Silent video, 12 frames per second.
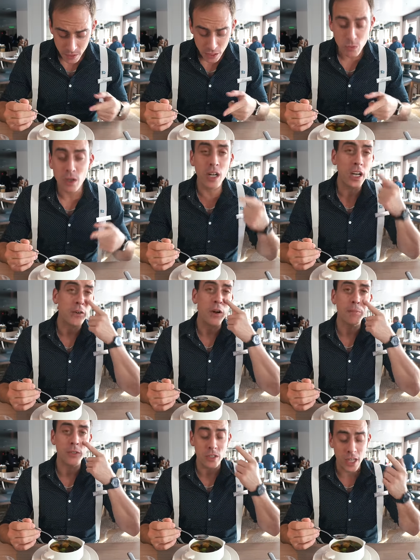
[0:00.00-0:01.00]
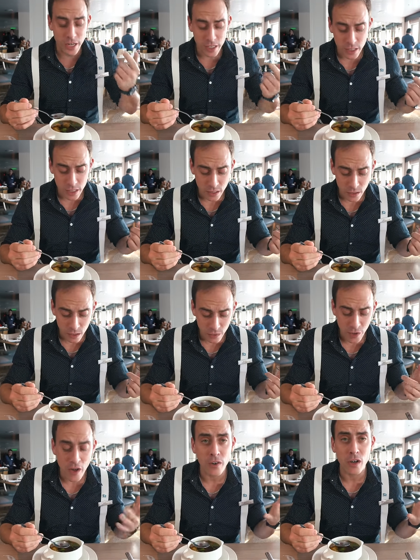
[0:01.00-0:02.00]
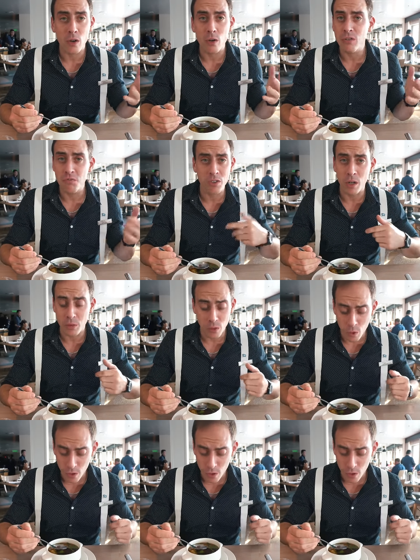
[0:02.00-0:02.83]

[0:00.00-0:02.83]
This will clear up your sinuses, so if you have a cold, come to the